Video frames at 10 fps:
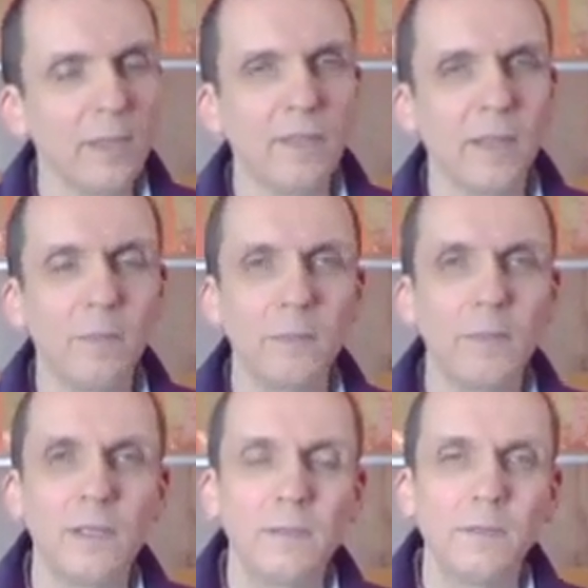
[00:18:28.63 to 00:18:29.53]
and
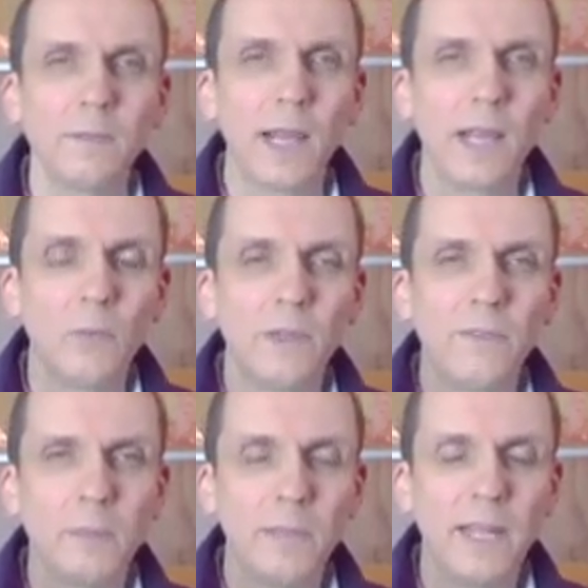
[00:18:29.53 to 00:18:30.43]
I
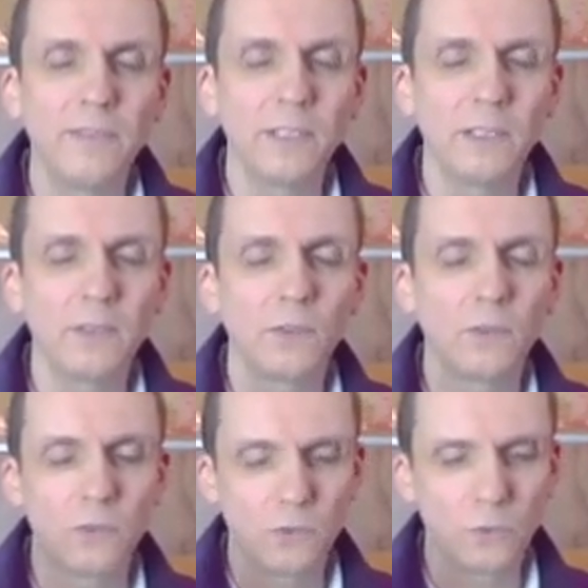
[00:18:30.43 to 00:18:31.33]
want the blessing
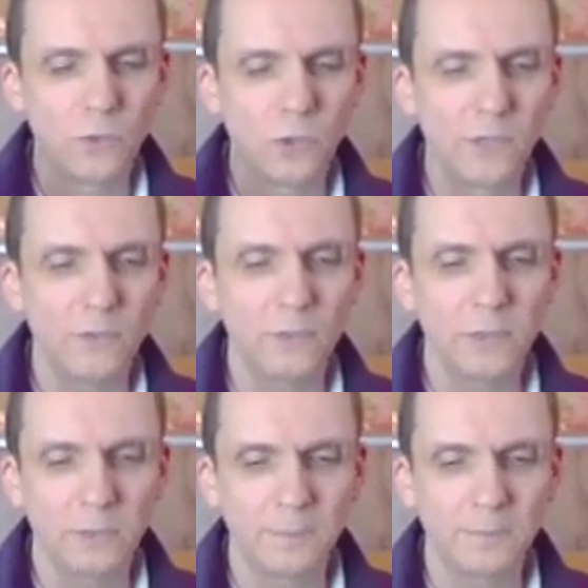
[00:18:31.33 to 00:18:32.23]
to not
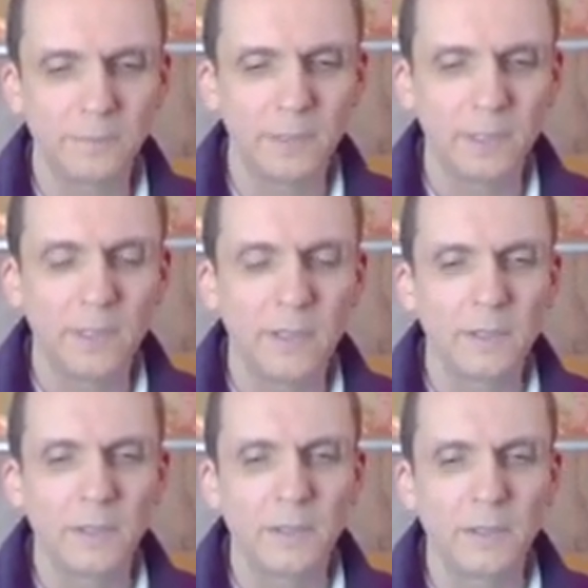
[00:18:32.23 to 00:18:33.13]

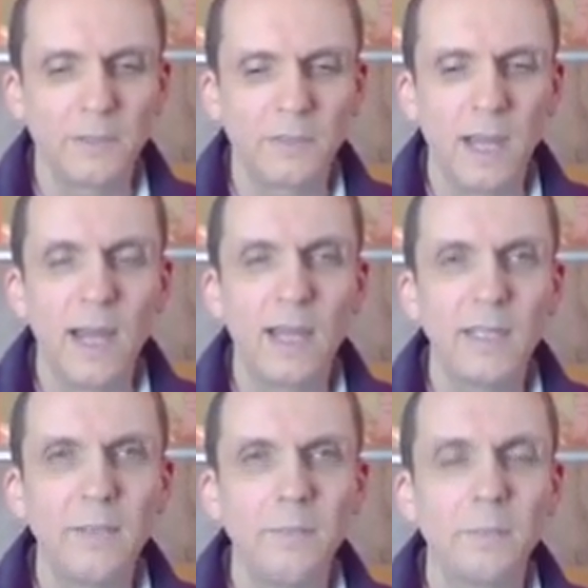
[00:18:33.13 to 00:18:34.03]
die,